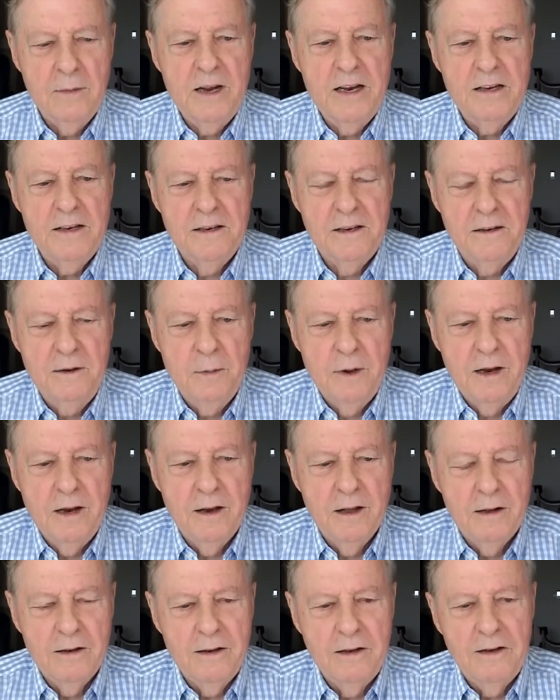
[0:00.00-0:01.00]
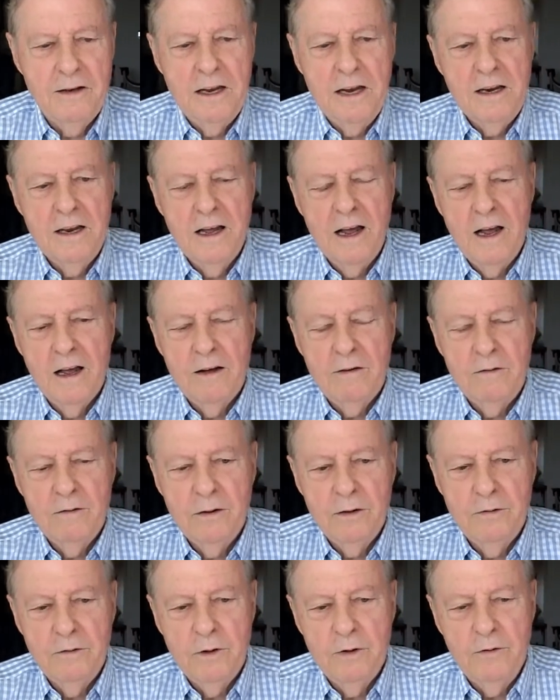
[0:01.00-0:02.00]
you mean you mean the D day, uh,
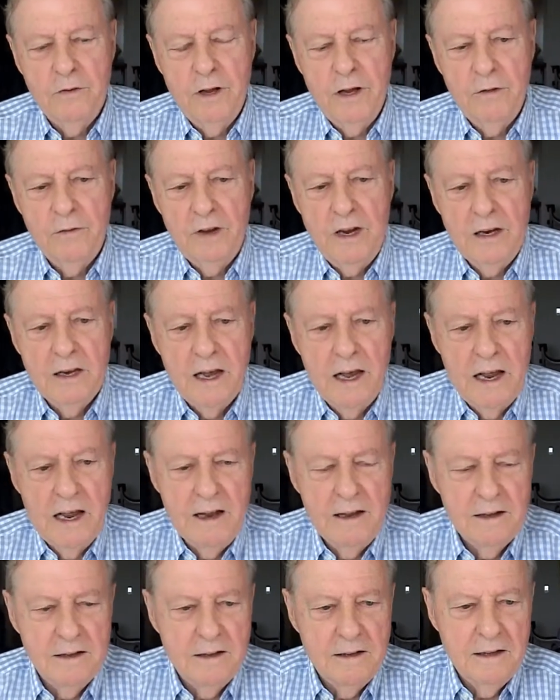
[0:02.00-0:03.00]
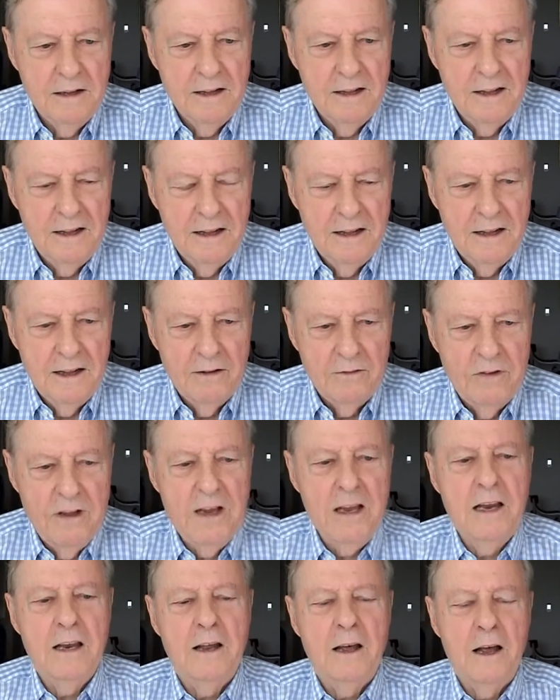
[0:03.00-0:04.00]
uh, v, v day, VE day,
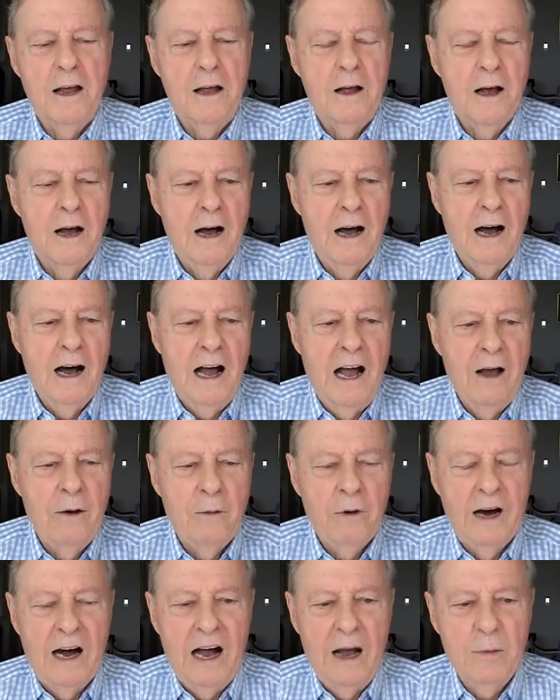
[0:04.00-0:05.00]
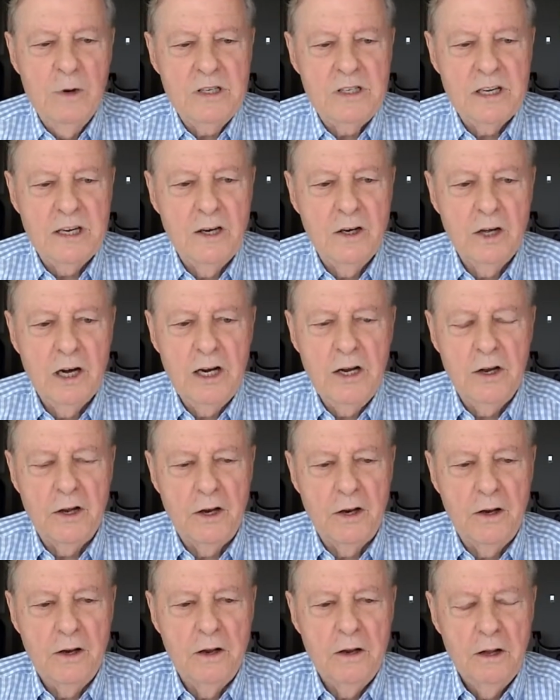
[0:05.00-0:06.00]
yeah. VE day. I I was in
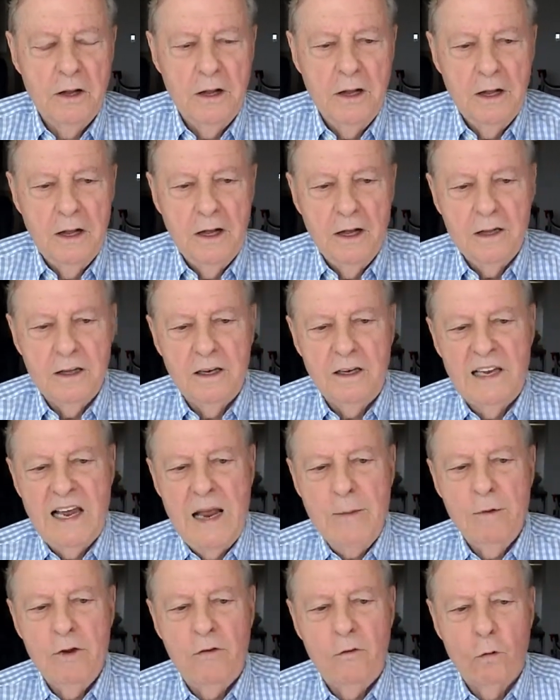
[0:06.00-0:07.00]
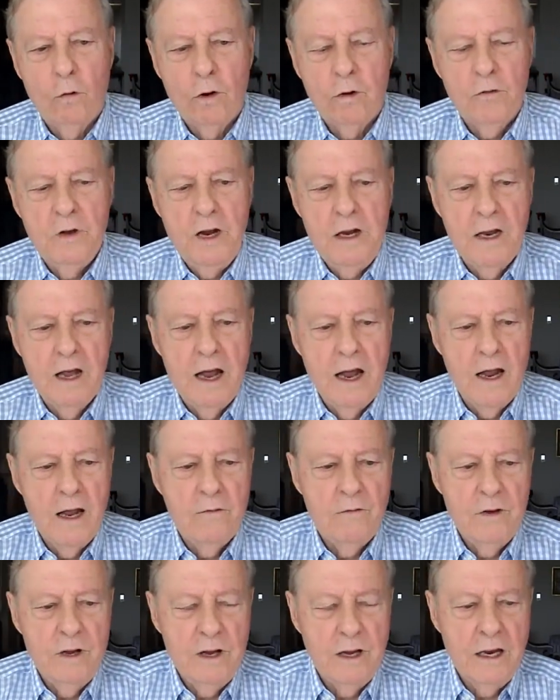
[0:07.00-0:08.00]
London the day before V day,
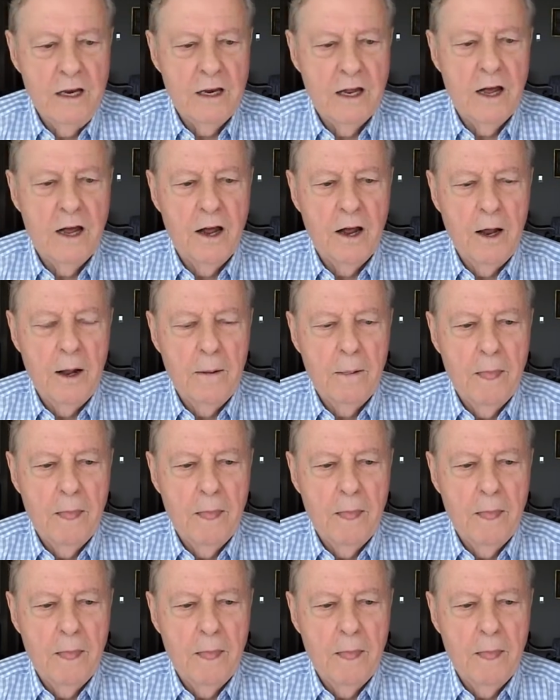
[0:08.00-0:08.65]
VE day,